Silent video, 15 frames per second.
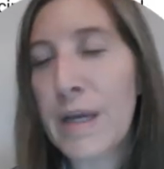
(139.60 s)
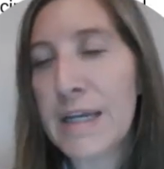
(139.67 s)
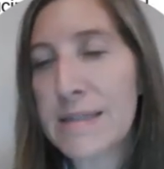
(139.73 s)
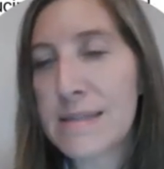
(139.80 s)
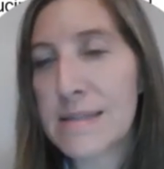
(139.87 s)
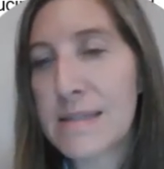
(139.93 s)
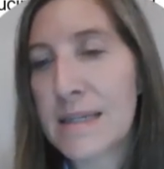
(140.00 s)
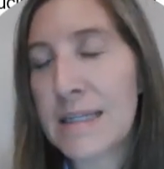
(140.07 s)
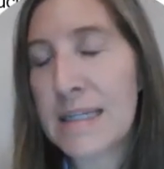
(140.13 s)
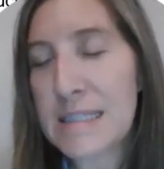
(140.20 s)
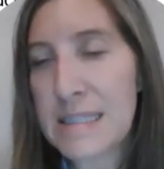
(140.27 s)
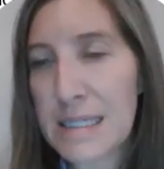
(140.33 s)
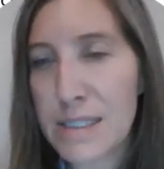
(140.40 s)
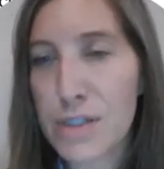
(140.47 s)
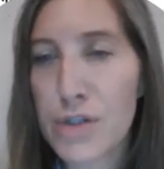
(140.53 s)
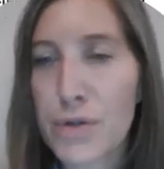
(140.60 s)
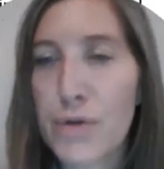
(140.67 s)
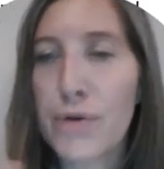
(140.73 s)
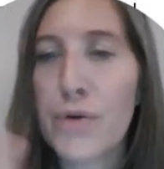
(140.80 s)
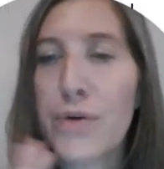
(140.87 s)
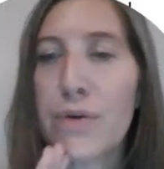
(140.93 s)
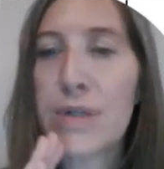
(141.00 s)
It's an
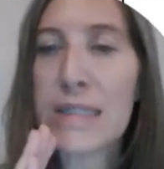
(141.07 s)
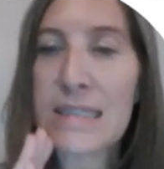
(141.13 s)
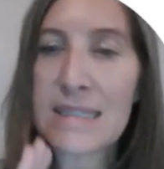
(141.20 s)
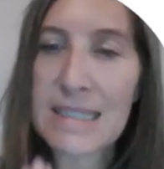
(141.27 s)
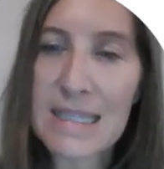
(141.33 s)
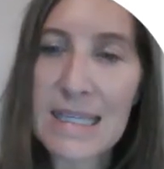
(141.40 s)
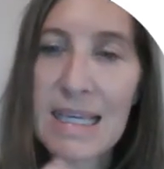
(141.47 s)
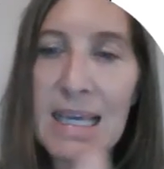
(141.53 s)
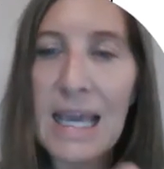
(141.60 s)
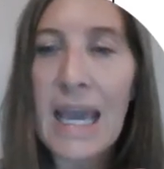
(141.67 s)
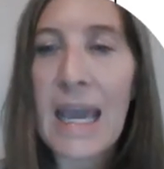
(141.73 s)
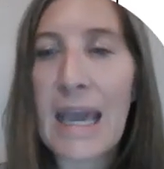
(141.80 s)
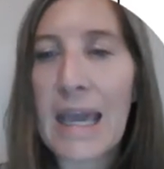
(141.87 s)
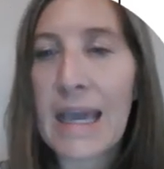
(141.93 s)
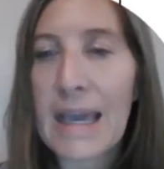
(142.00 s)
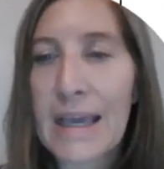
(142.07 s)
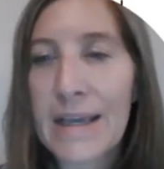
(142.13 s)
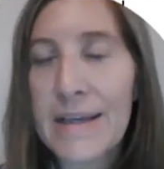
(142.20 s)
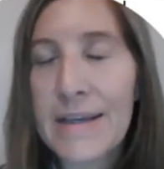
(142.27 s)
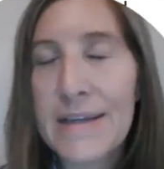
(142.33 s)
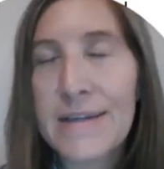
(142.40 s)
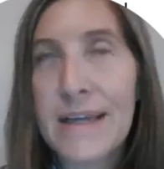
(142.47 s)
additional
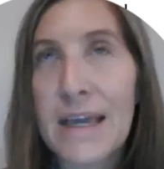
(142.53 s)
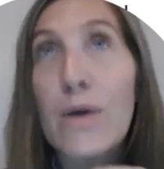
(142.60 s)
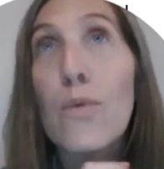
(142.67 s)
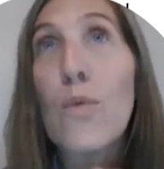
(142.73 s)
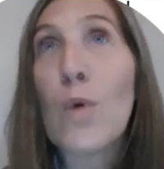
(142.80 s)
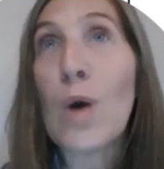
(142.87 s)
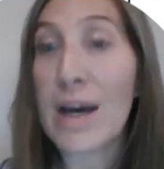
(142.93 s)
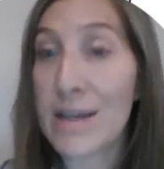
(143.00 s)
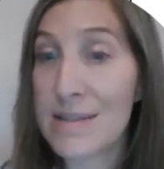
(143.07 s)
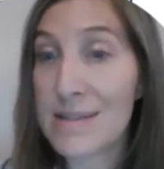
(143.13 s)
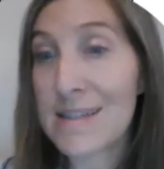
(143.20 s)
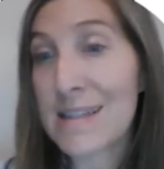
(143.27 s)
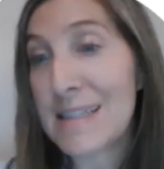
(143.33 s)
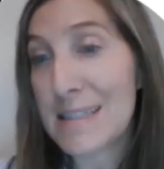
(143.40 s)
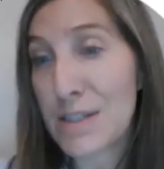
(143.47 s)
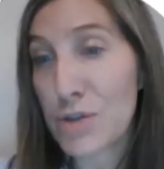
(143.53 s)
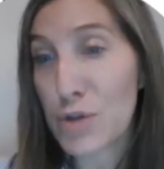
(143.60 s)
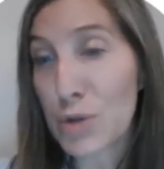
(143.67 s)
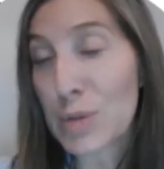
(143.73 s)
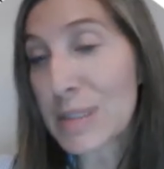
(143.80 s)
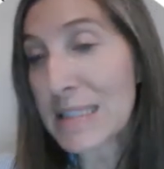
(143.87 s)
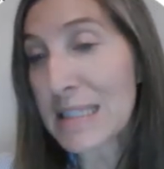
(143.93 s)
DEA. It was an
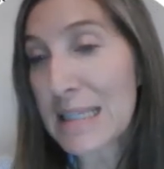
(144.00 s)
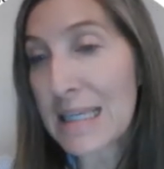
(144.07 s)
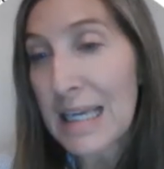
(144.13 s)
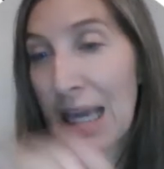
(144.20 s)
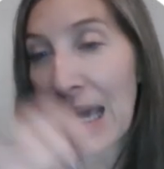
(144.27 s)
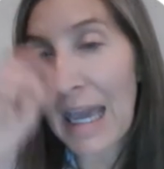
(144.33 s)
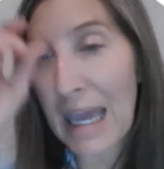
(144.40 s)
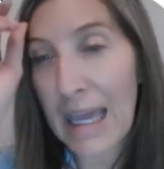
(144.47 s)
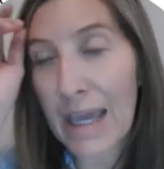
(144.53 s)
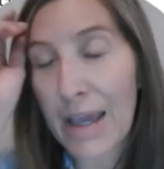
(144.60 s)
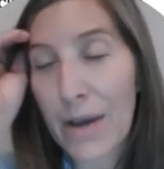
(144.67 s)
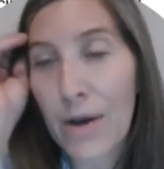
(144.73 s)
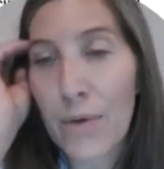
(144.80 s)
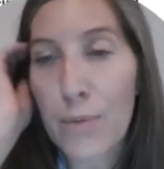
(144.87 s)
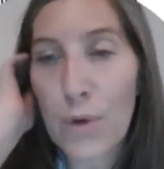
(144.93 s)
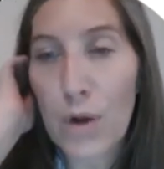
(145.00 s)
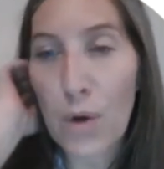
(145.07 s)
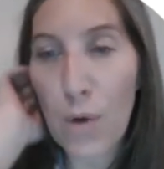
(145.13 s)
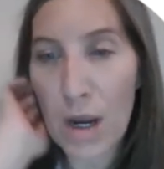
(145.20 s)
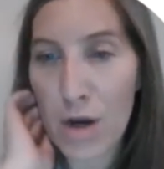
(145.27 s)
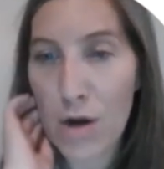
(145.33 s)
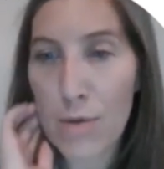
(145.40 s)
additional DEA
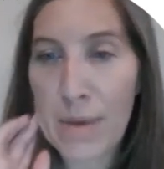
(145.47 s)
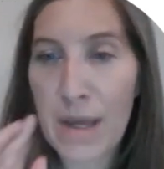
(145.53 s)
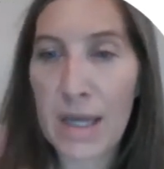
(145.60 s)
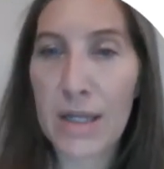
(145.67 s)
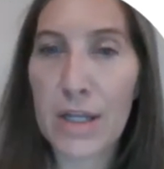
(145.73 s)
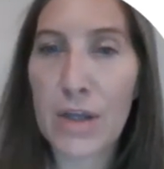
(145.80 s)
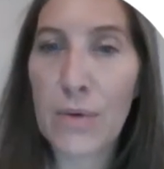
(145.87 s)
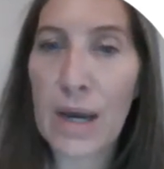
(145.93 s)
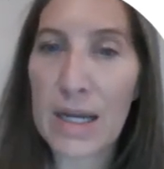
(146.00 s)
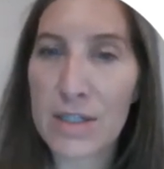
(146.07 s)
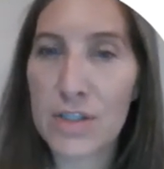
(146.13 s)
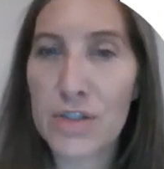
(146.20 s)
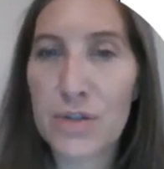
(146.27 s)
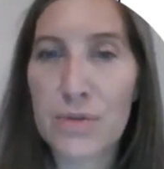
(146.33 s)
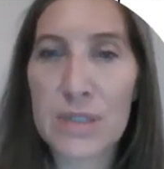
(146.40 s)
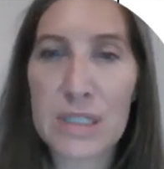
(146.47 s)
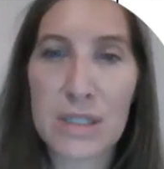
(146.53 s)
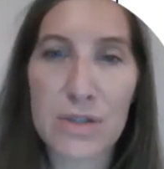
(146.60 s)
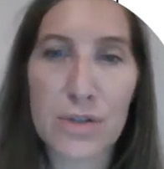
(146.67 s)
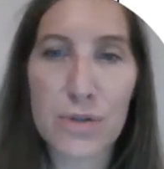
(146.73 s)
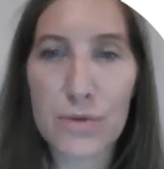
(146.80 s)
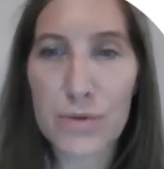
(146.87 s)
requirement. You had to do
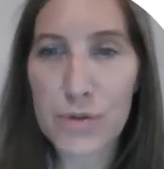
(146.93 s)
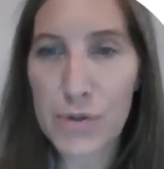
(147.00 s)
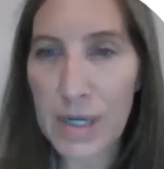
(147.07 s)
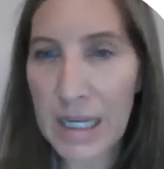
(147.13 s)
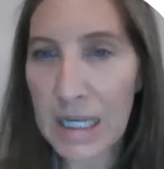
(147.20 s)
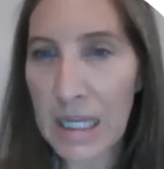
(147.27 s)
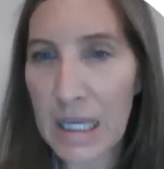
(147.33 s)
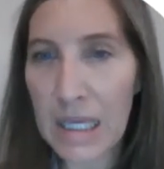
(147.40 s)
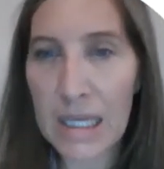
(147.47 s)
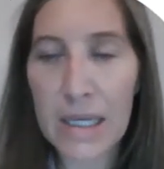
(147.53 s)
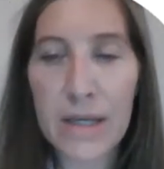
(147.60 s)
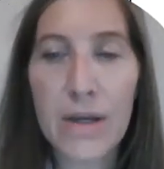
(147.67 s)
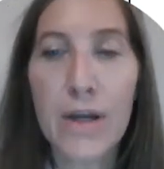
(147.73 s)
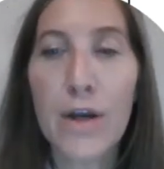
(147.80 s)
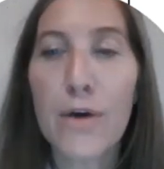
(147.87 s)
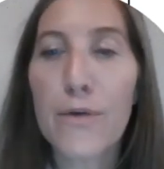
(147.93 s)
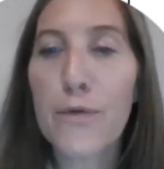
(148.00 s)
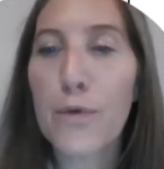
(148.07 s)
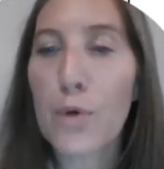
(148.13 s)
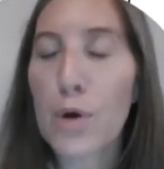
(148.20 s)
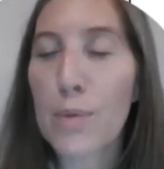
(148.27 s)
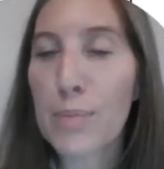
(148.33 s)
additional training
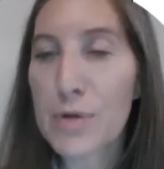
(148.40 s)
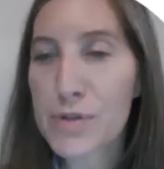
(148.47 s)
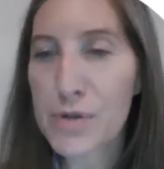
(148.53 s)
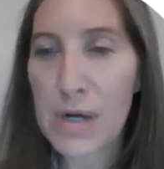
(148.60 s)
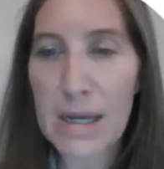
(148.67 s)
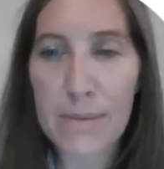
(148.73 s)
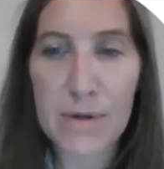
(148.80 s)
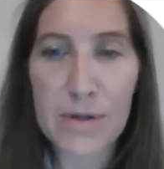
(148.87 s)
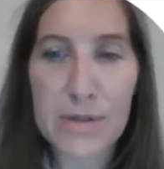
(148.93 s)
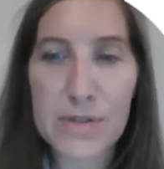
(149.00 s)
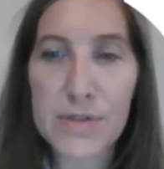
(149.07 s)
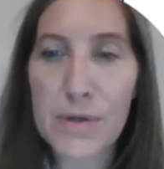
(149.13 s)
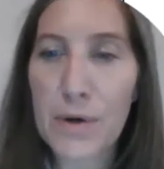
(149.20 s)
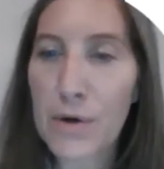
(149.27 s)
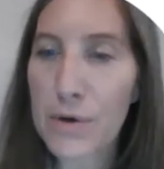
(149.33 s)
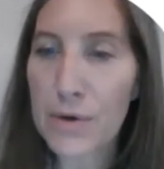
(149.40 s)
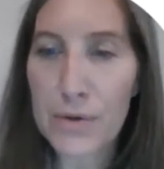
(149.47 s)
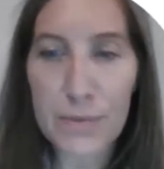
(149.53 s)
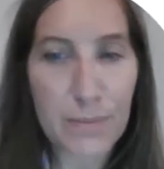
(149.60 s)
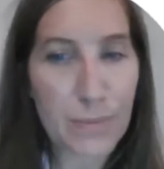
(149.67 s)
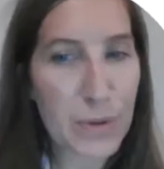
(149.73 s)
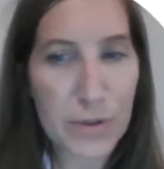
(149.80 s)
for prescribers,
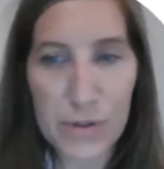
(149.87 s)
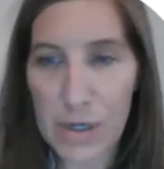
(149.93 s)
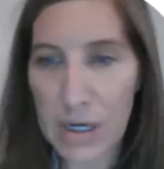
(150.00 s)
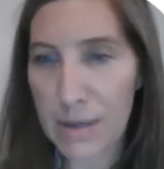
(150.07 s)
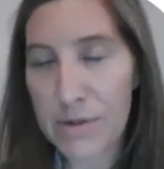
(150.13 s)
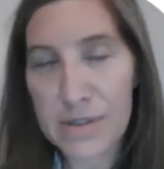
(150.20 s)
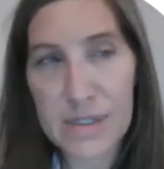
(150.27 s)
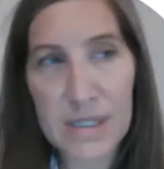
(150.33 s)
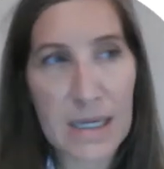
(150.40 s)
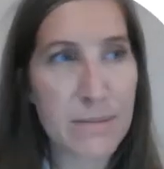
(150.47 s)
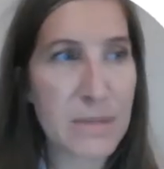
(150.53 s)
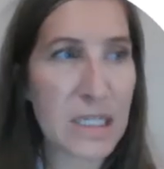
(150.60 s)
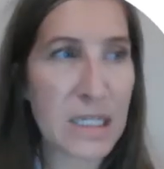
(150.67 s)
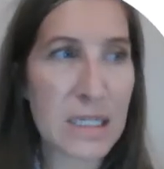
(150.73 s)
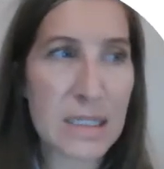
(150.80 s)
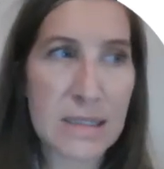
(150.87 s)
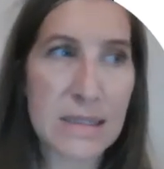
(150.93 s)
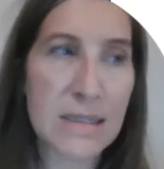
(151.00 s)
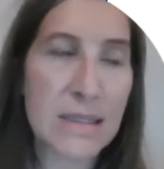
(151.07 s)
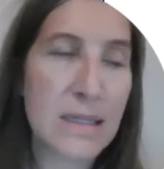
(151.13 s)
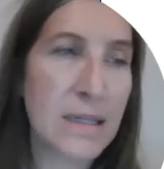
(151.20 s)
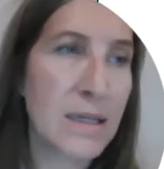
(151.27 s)
all prescribers,
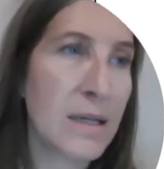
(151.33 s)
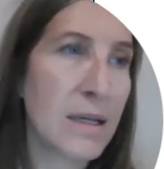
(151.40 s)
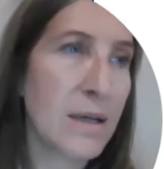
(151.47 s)
MDs,